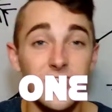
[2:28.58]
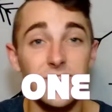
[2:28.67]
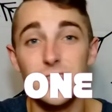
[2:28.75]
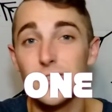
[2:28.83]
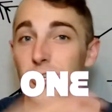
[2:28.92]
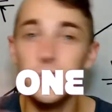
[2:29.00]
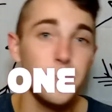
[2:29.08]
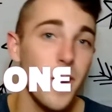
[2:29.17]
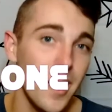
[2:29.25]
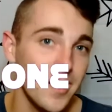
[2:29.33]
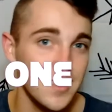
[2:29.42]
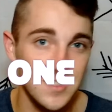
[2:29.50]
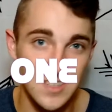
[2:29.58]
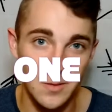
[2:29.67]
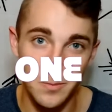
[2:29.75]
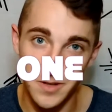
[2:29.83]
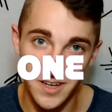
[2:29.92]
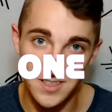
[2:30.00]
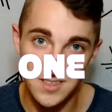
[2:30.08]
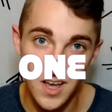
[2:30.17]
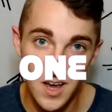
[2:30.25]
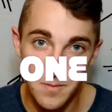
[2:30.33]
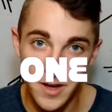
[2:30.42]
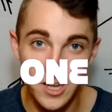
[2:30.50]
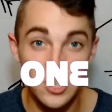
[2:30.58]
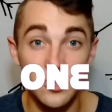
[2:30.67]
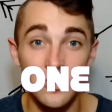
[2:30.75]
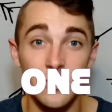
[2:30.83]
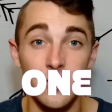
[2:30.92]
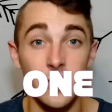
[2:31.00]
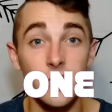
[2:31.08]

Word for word: there is no policy in place making sure that our